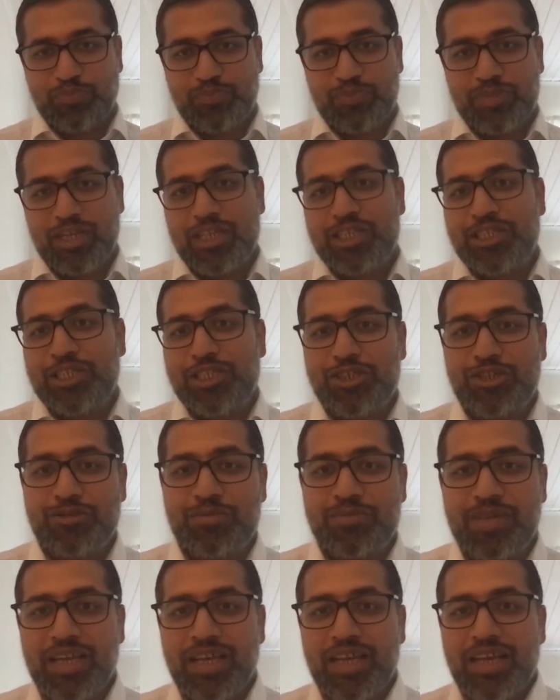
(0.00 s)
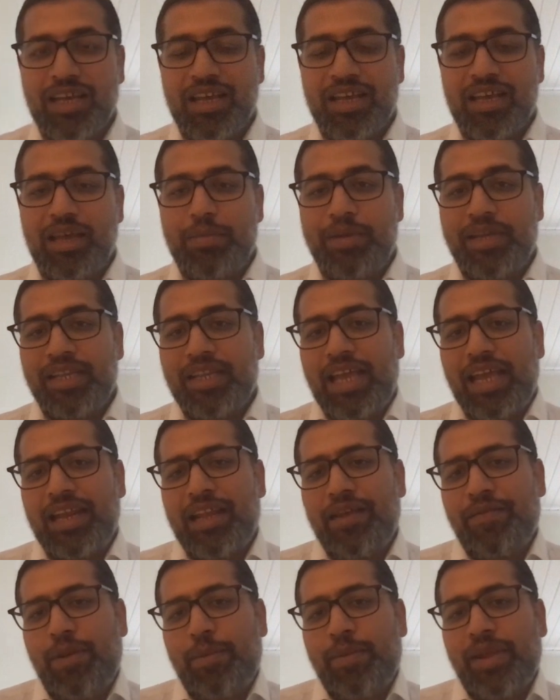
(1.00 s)
consume. I mean,
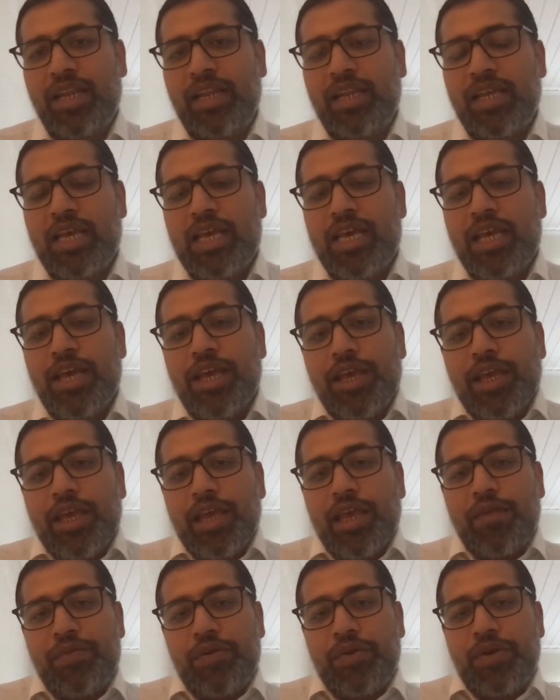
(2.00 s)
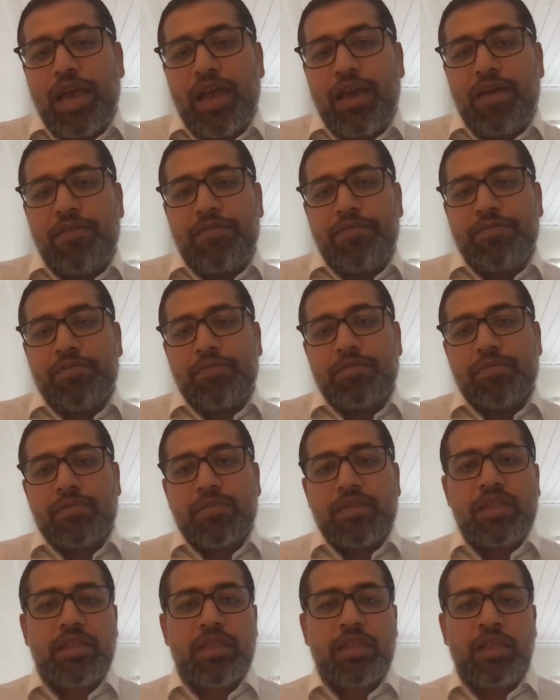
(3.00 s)
if you have
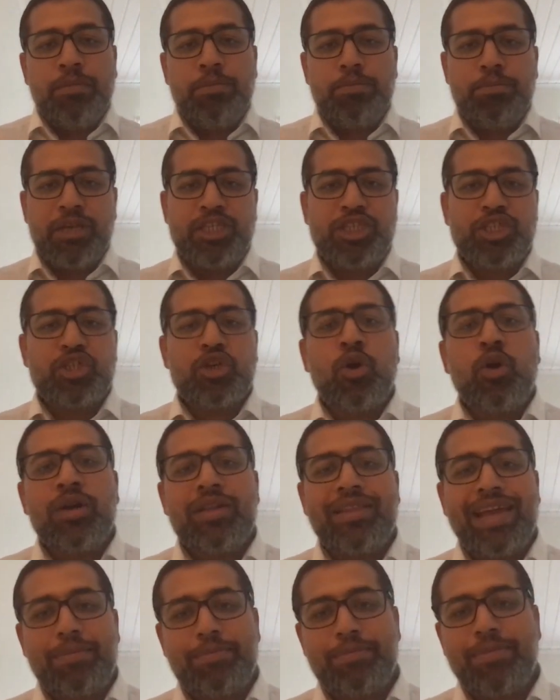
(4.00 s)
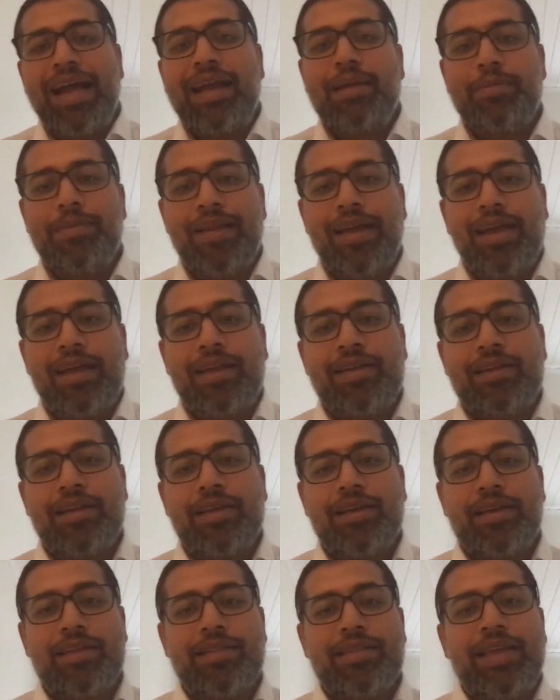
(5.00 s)
matured that pipeline,
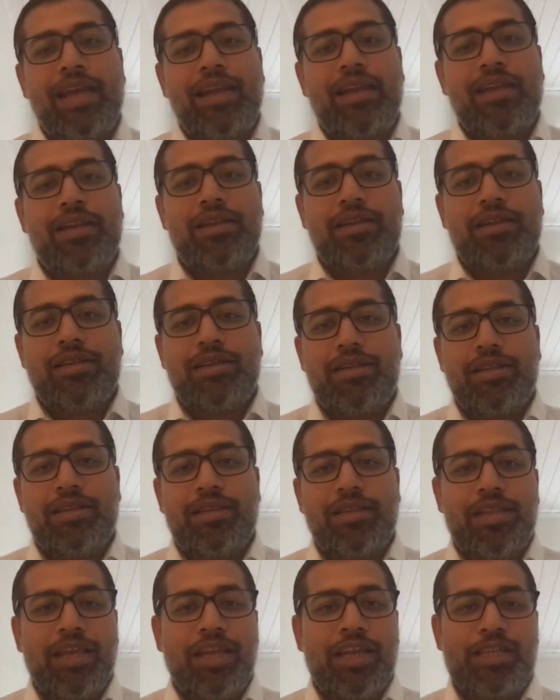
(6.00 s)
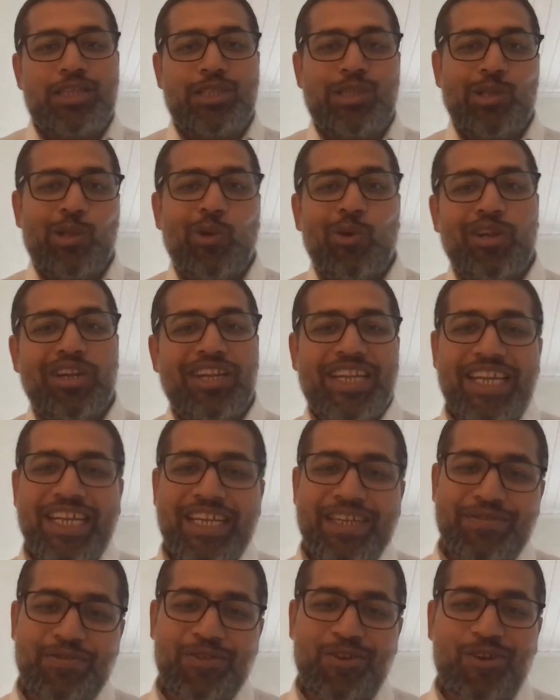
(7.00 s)
then there is no
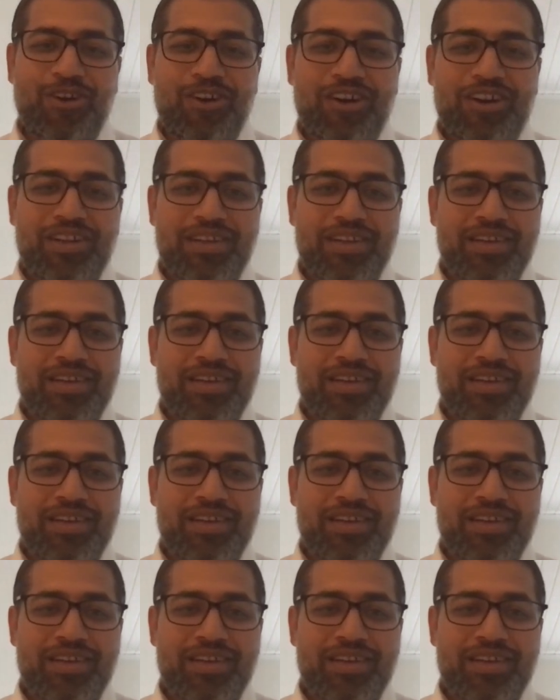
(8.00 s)
need for